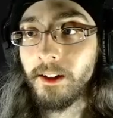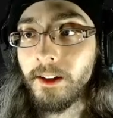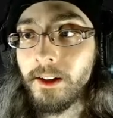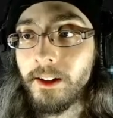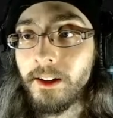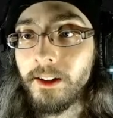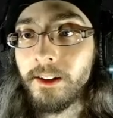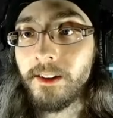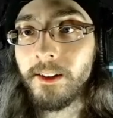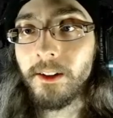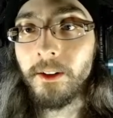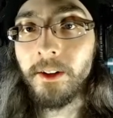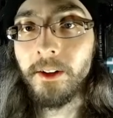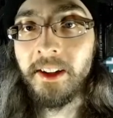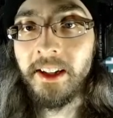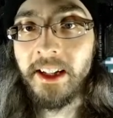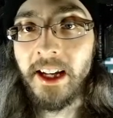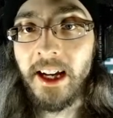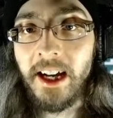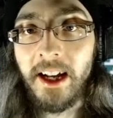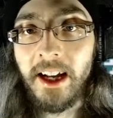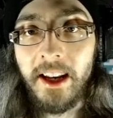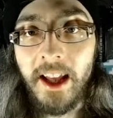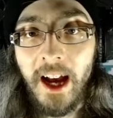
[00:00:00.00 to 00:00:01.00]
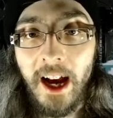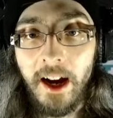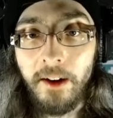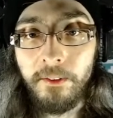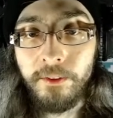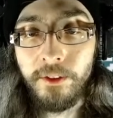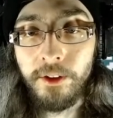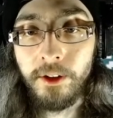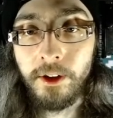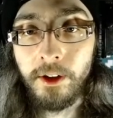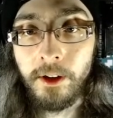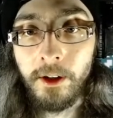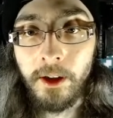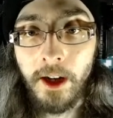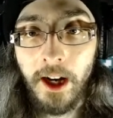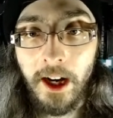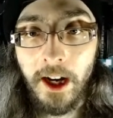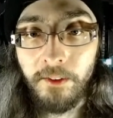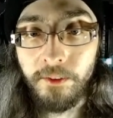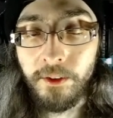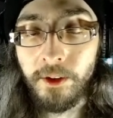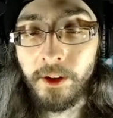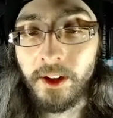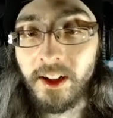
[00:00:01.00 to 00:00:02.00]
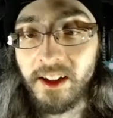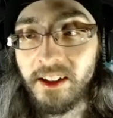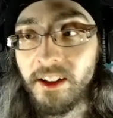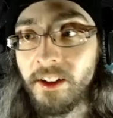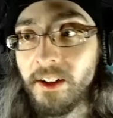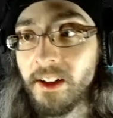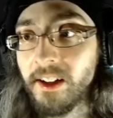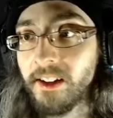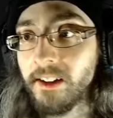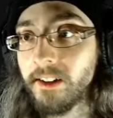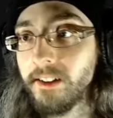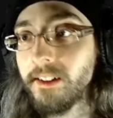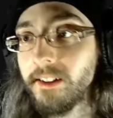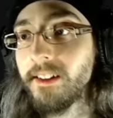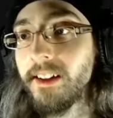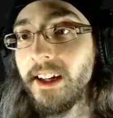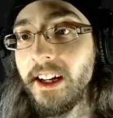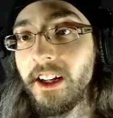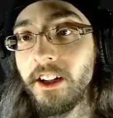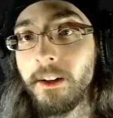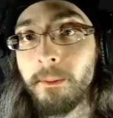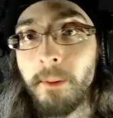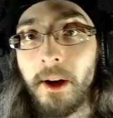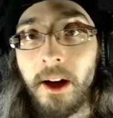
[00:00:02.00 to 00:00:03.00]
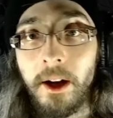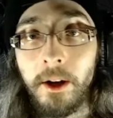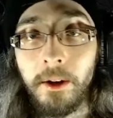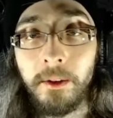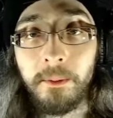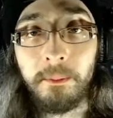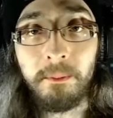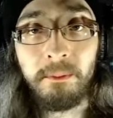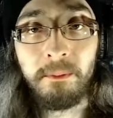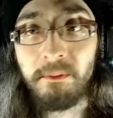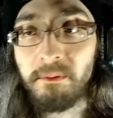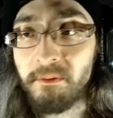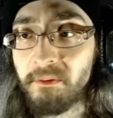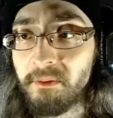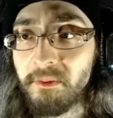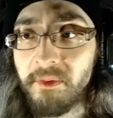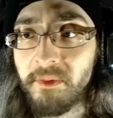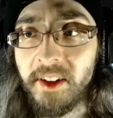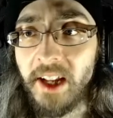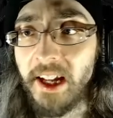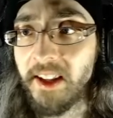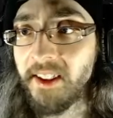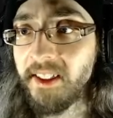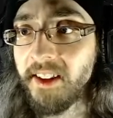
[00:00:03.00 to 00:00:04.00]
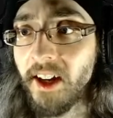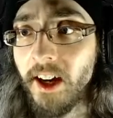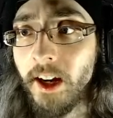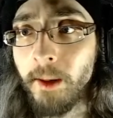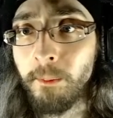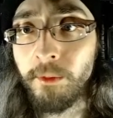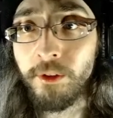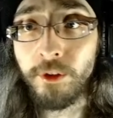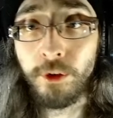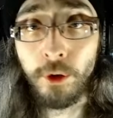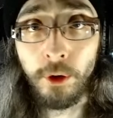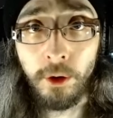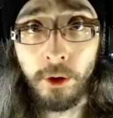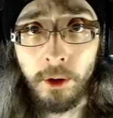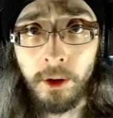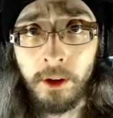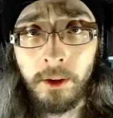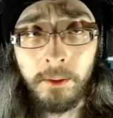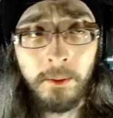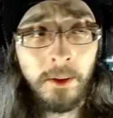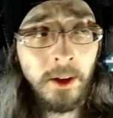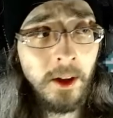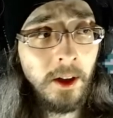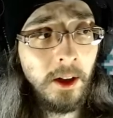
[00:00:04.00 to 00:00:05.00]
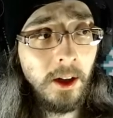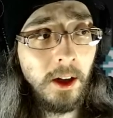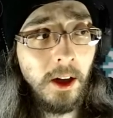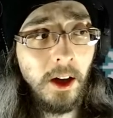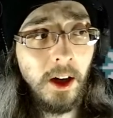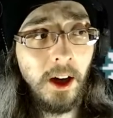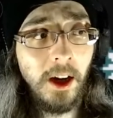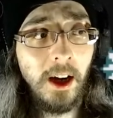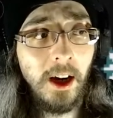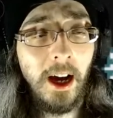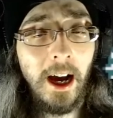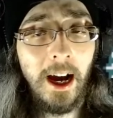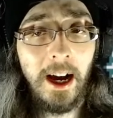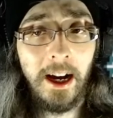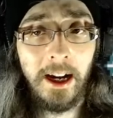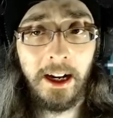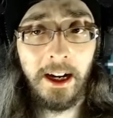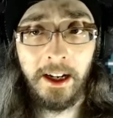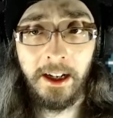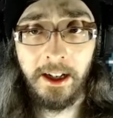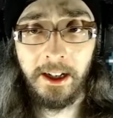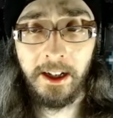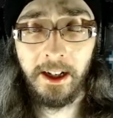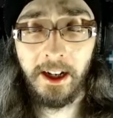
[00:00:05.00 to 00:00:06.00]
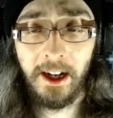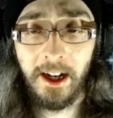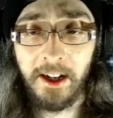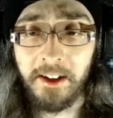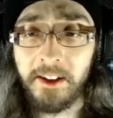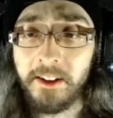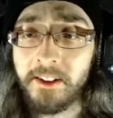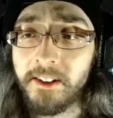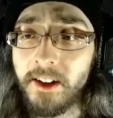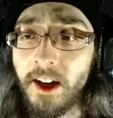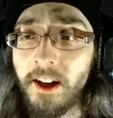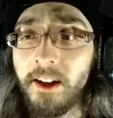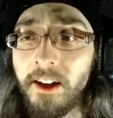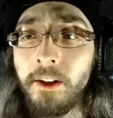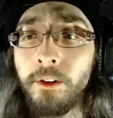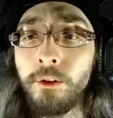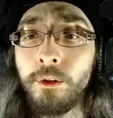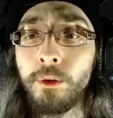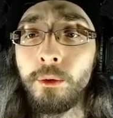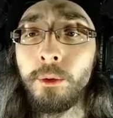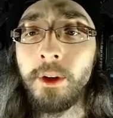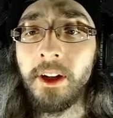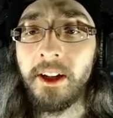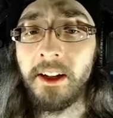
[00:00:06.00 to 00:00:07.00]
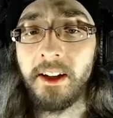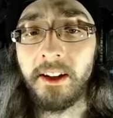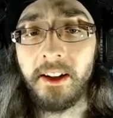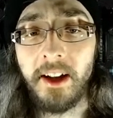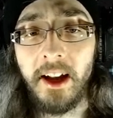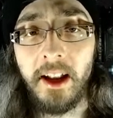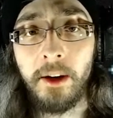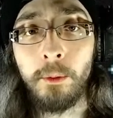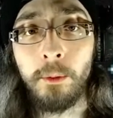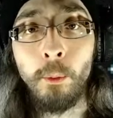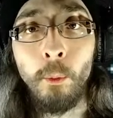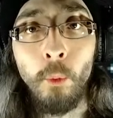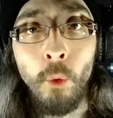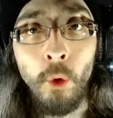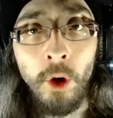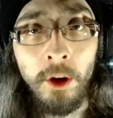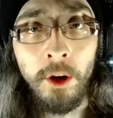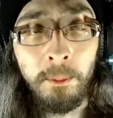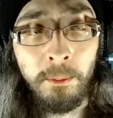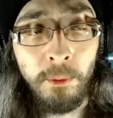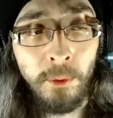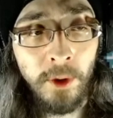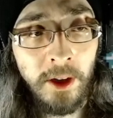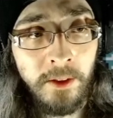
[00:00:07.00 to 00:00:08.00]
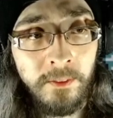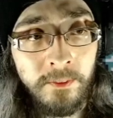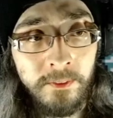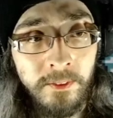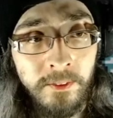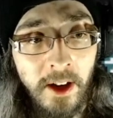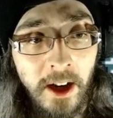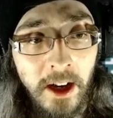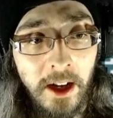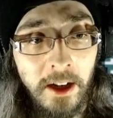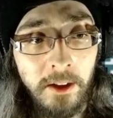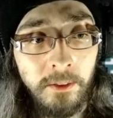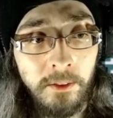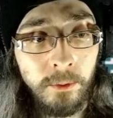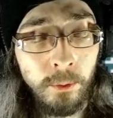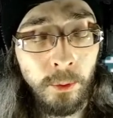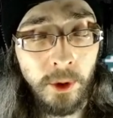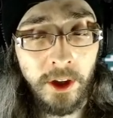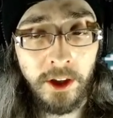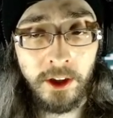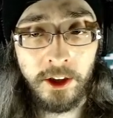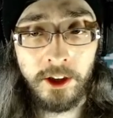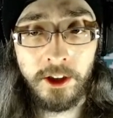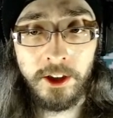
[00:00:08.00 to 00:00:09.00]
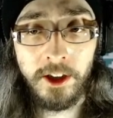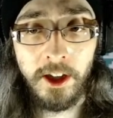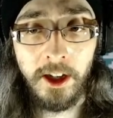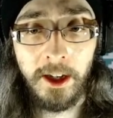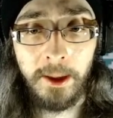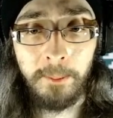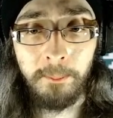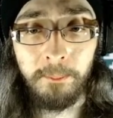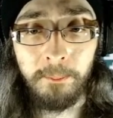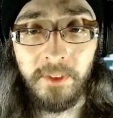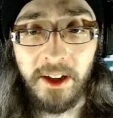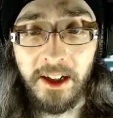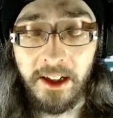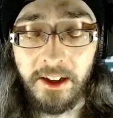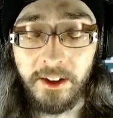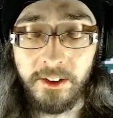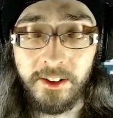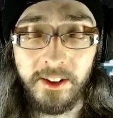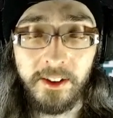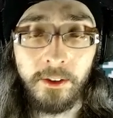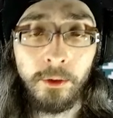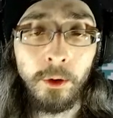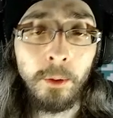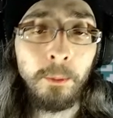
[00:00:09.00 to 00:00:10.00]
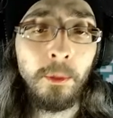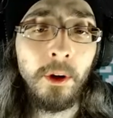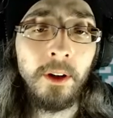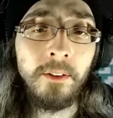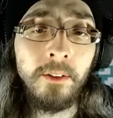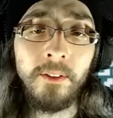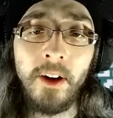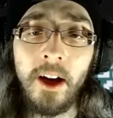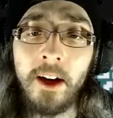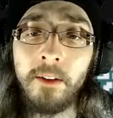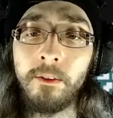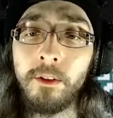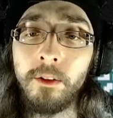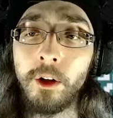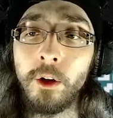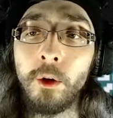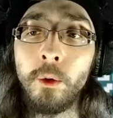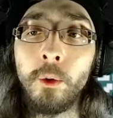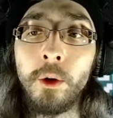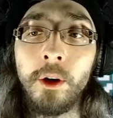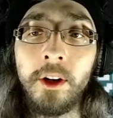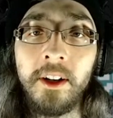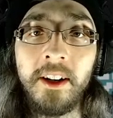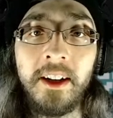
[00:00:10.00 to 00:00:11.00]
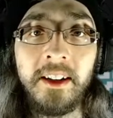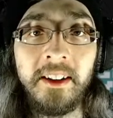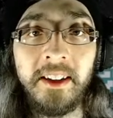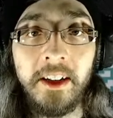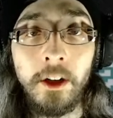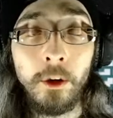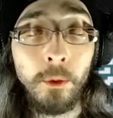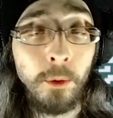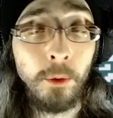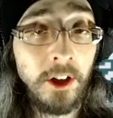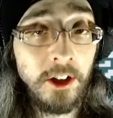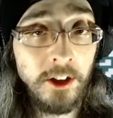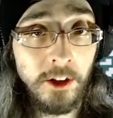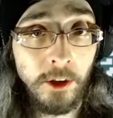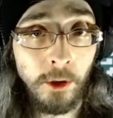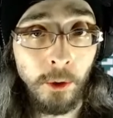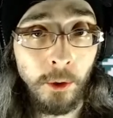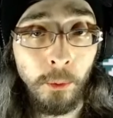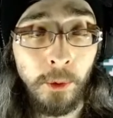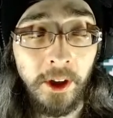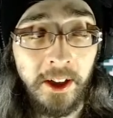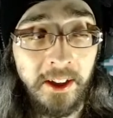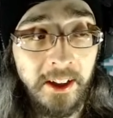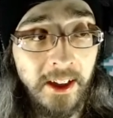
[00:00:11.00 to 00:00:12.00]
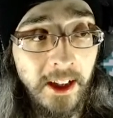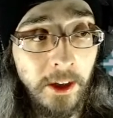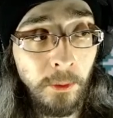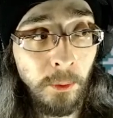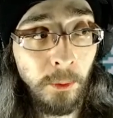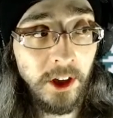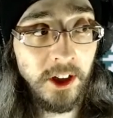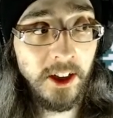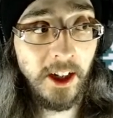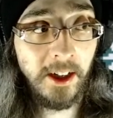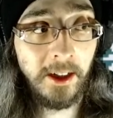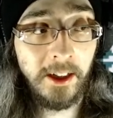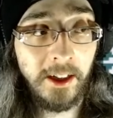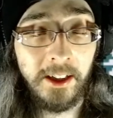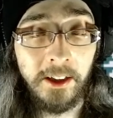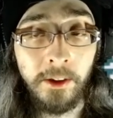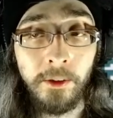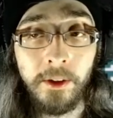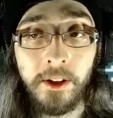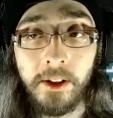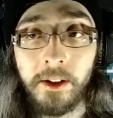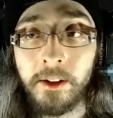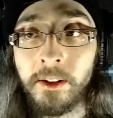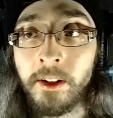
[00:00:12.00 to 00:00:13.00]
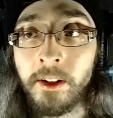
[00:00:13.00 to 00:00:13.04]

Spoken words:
So in the end, after clearing this stage about 10 times total, I decided to rate it at 1.5, which is 0.5 lower than the original rating at which I cleared it.